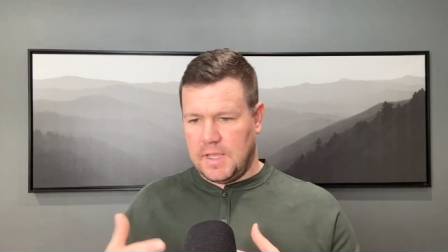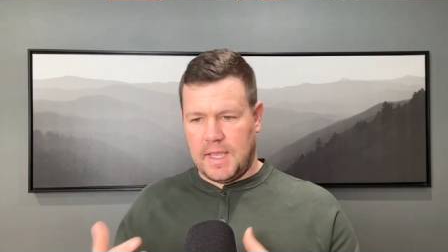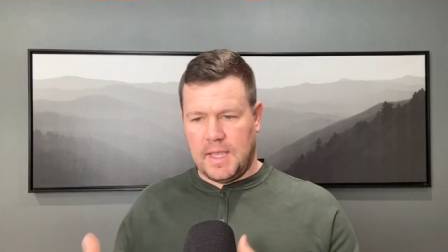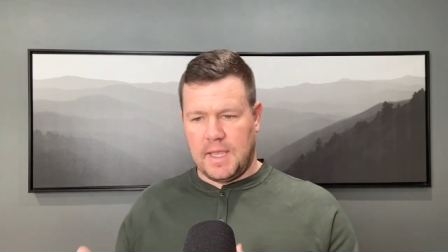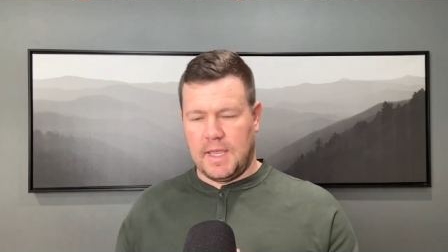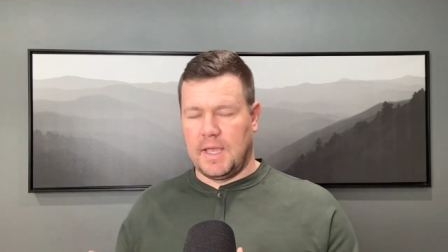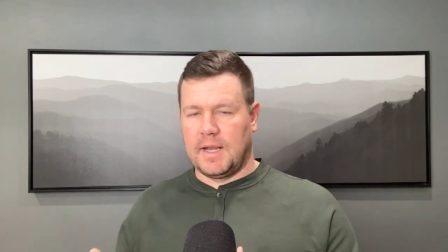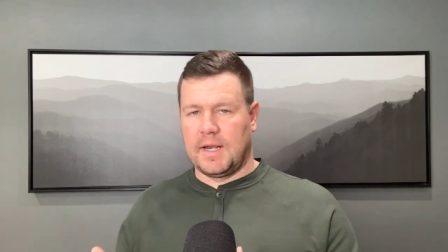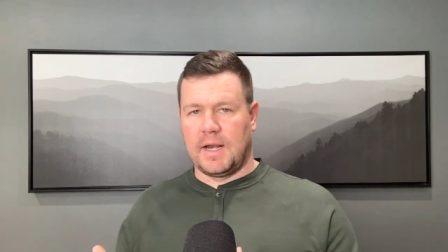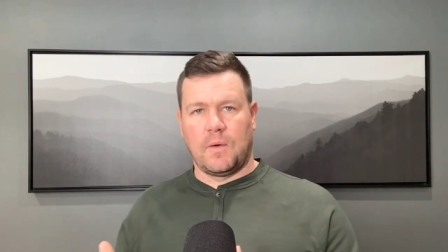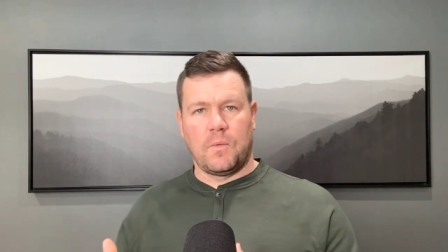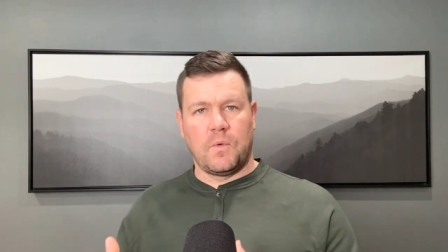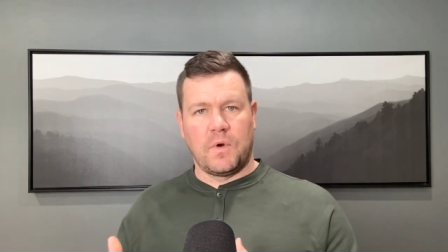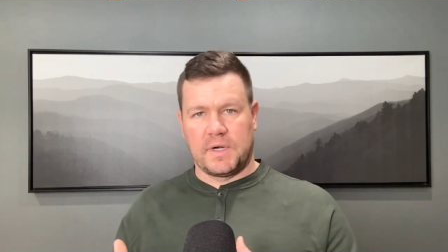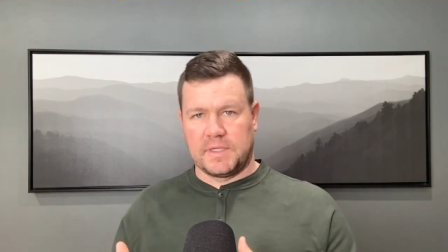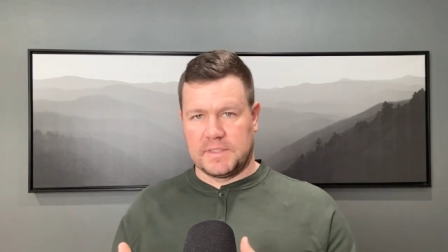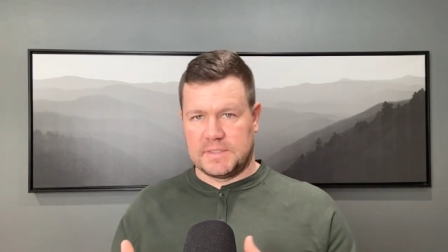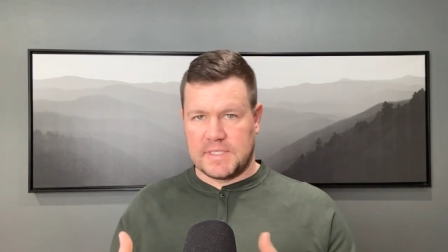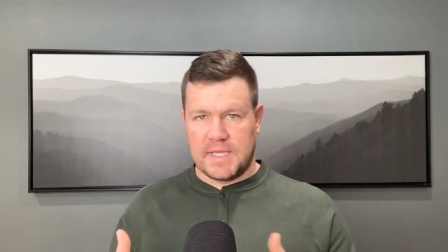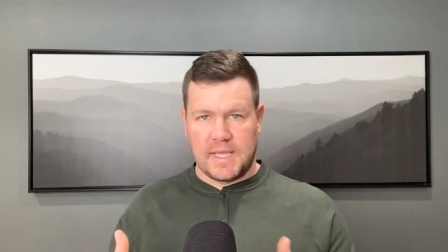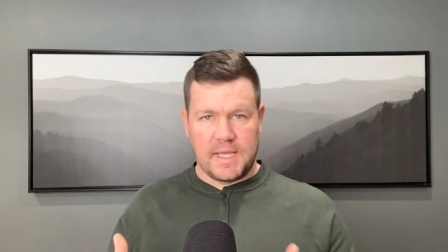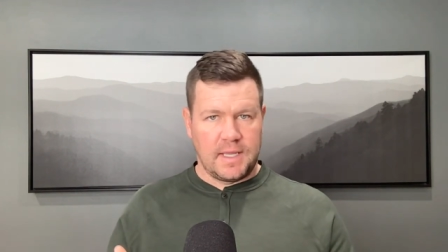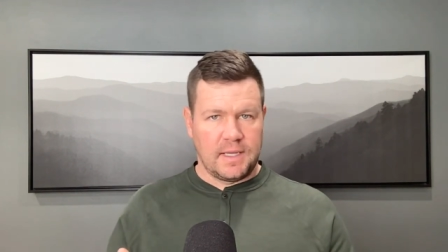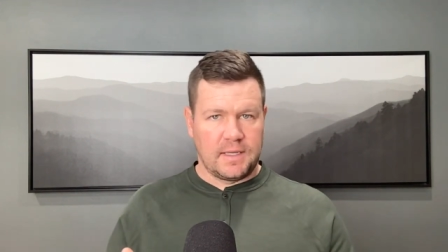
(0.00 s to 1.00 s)
and I want to
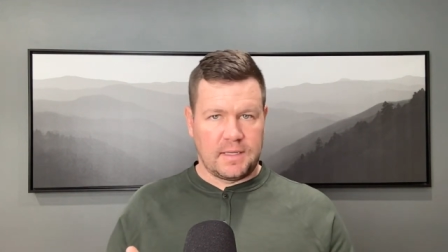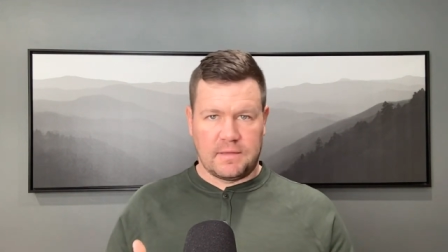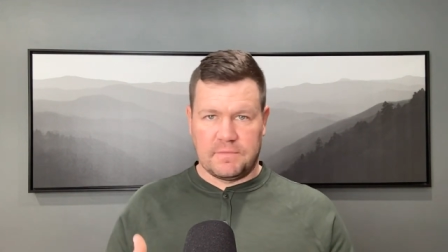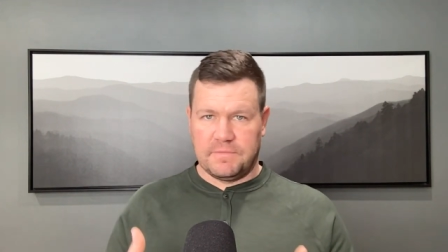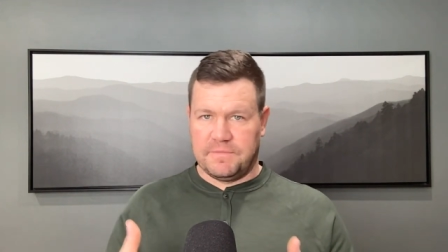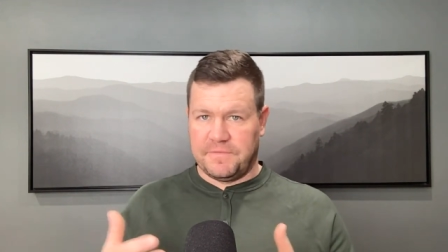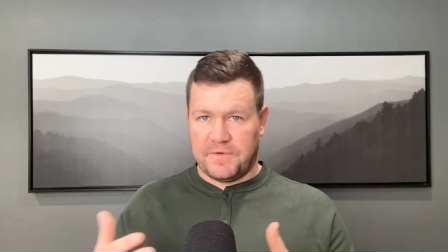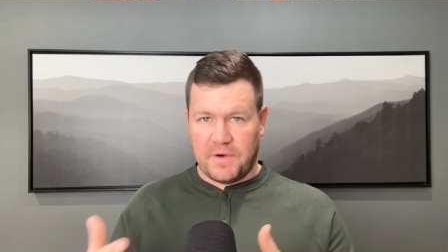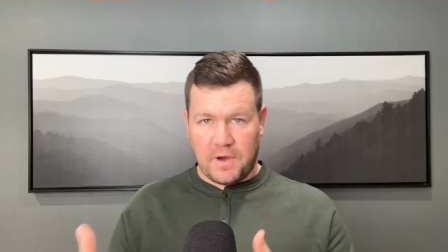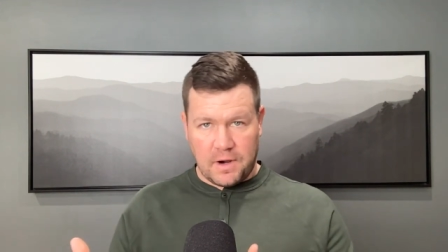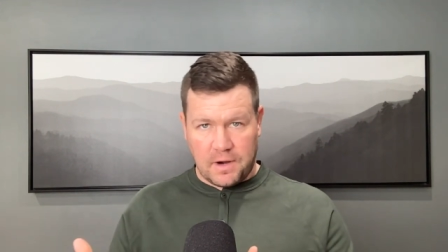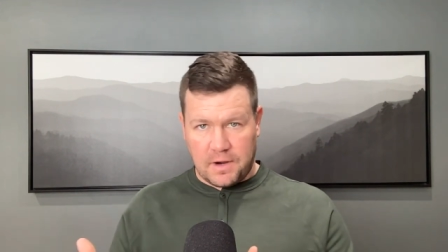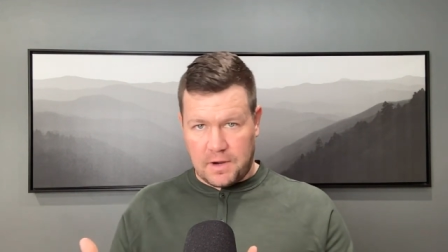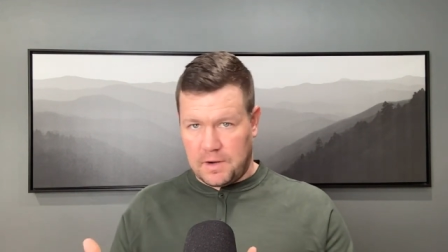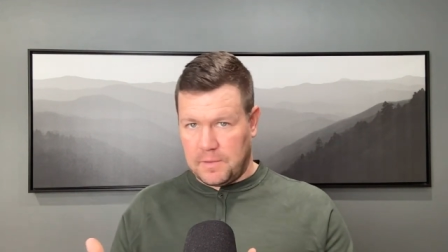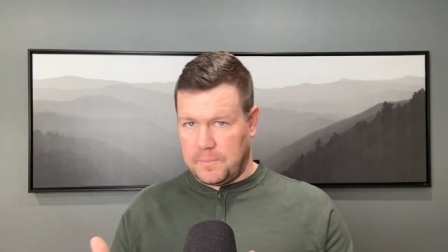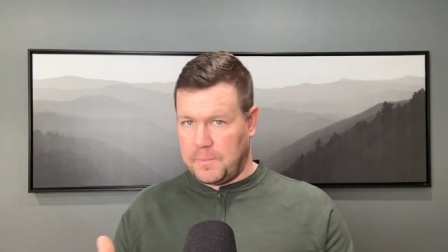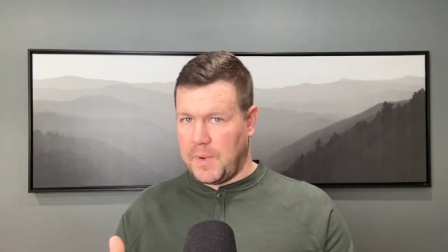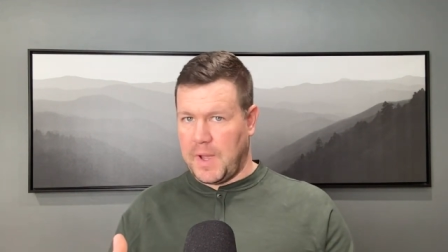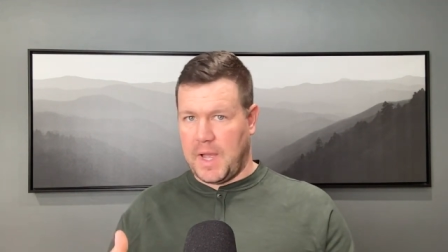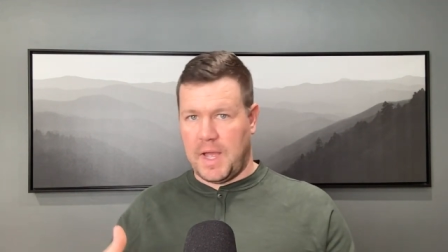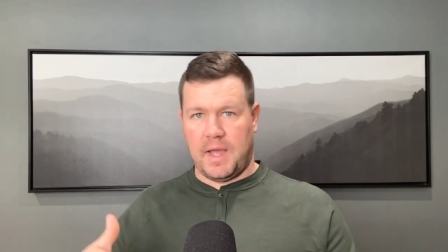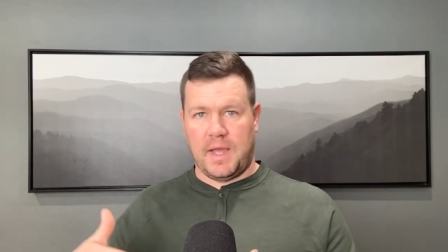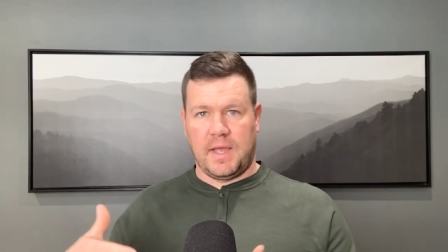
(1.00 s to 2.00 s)
take FAR
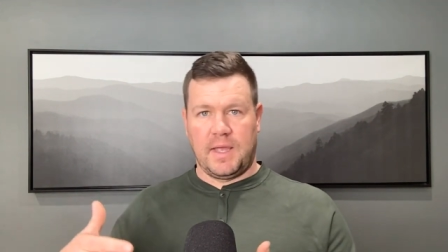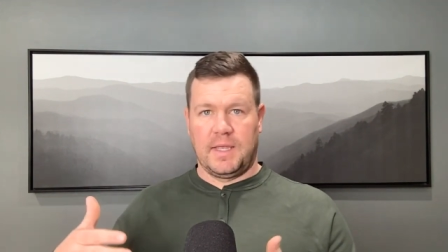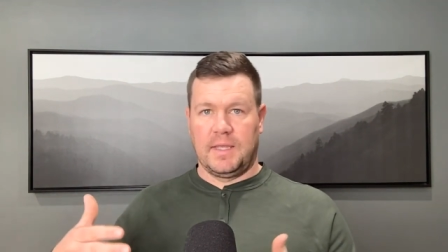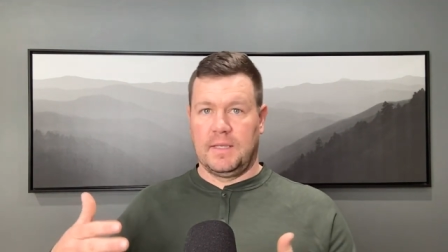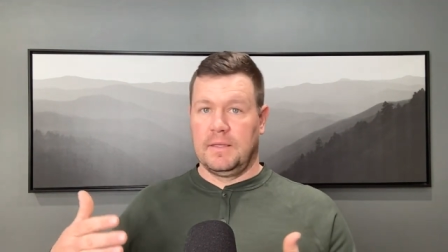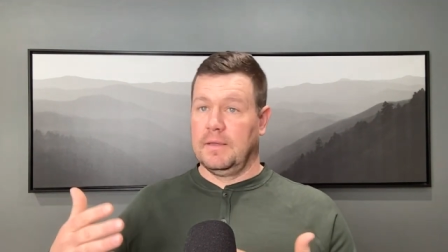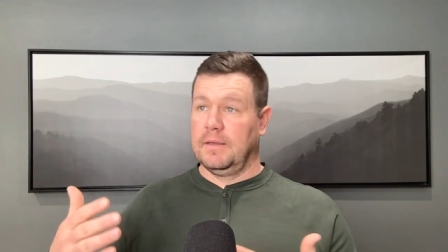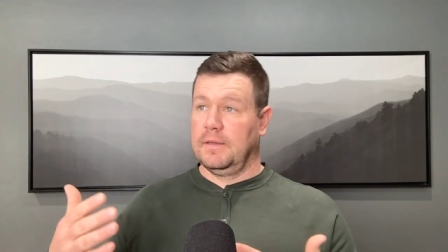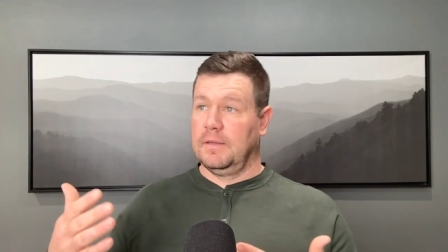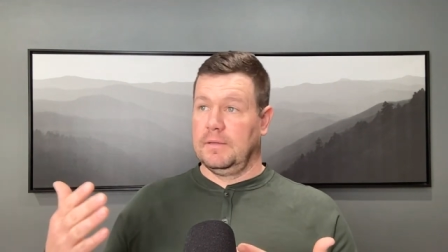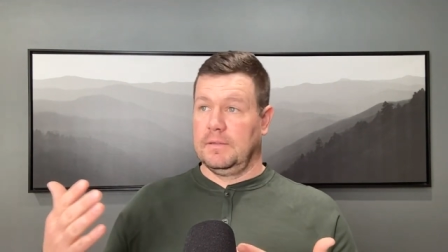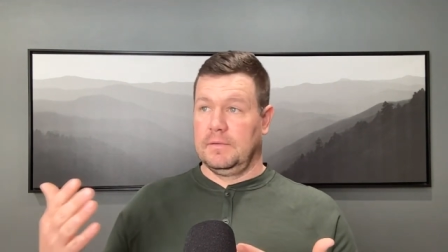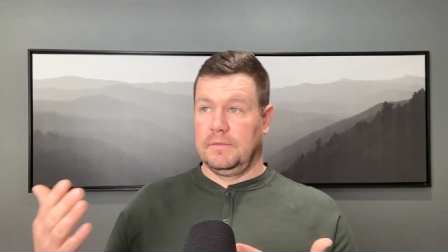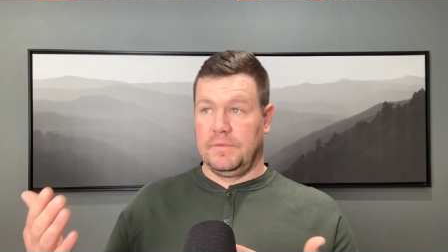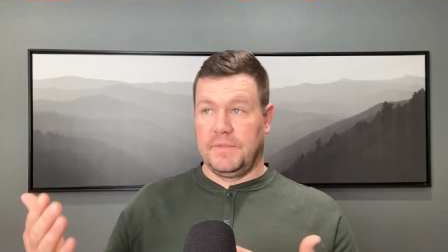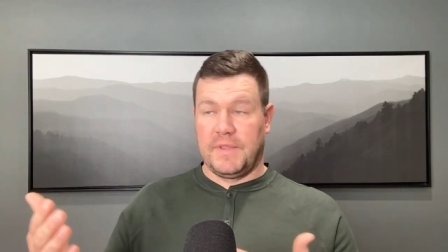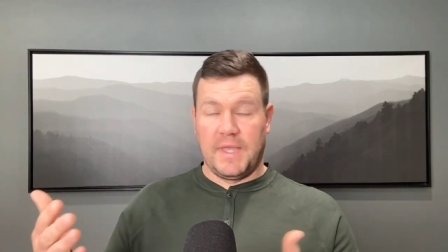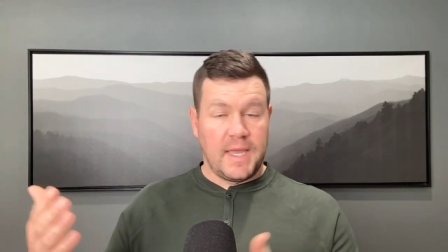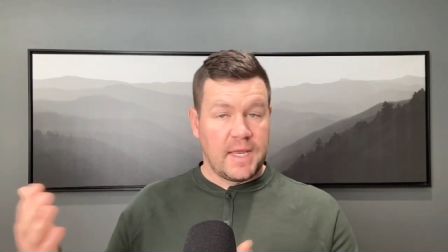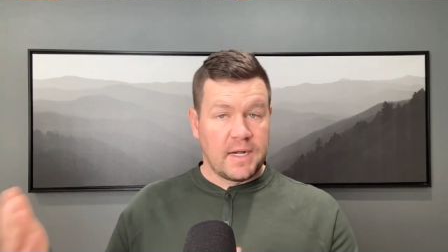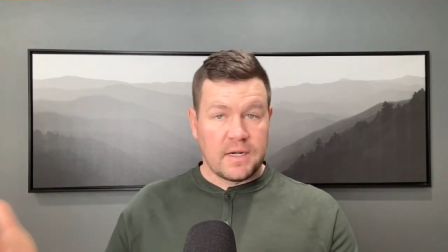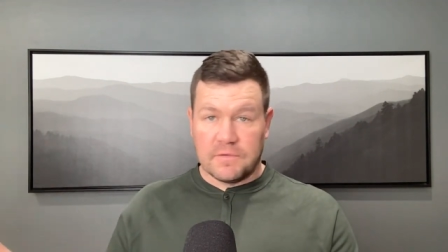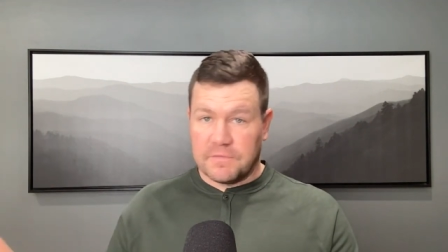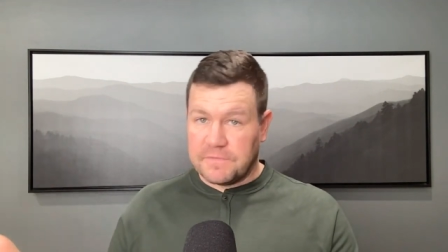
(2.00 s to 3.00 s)
by
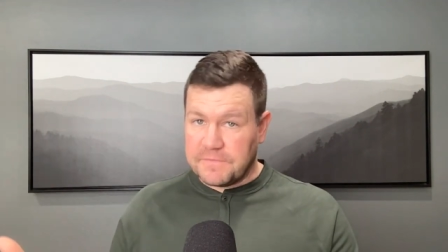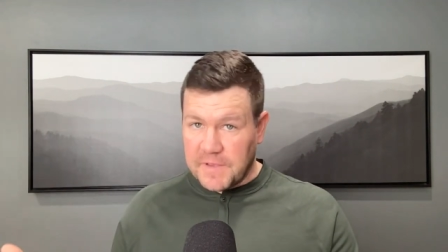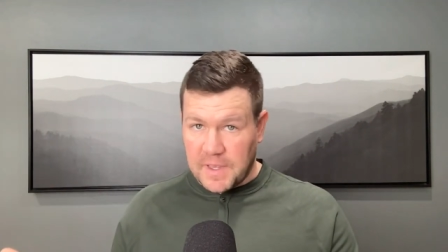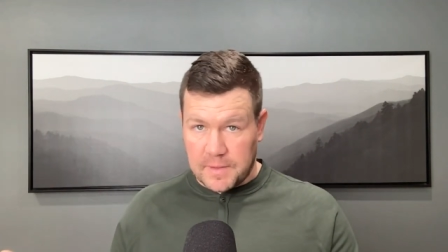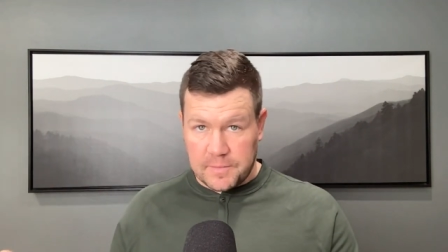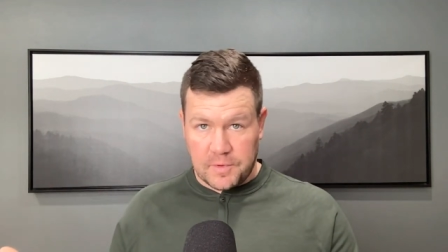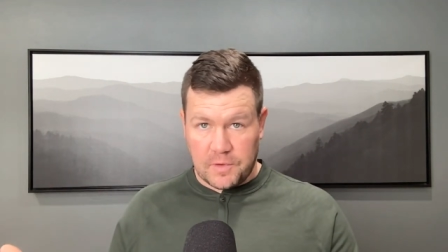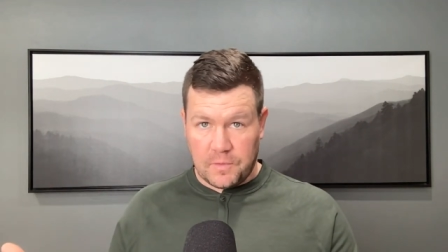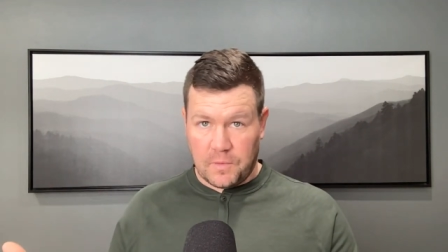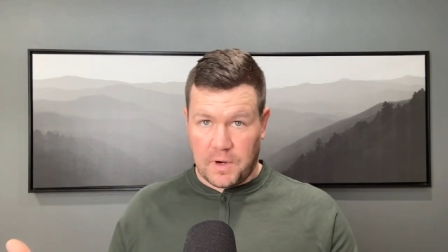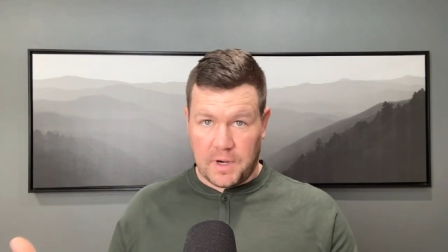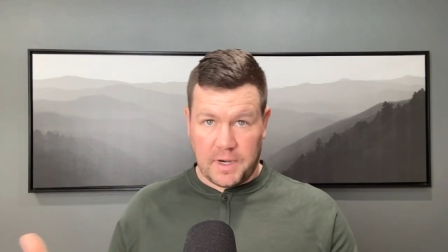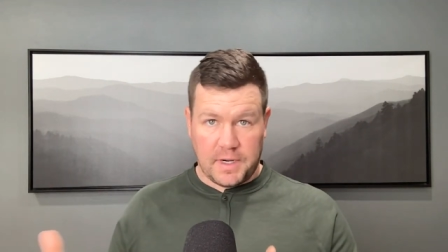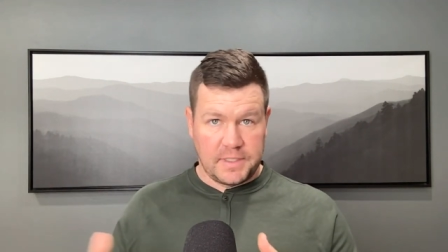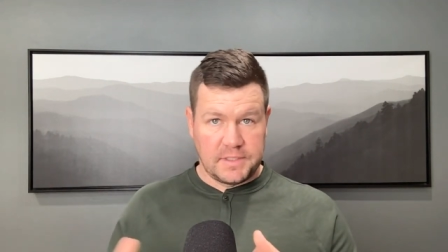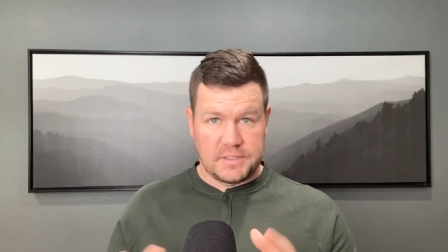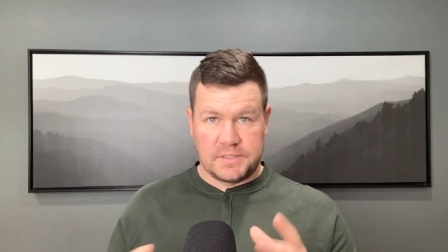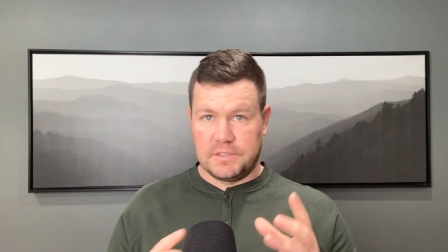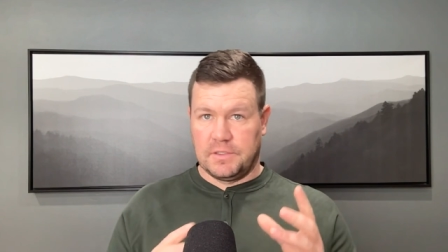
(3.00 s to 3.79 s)
the end of February.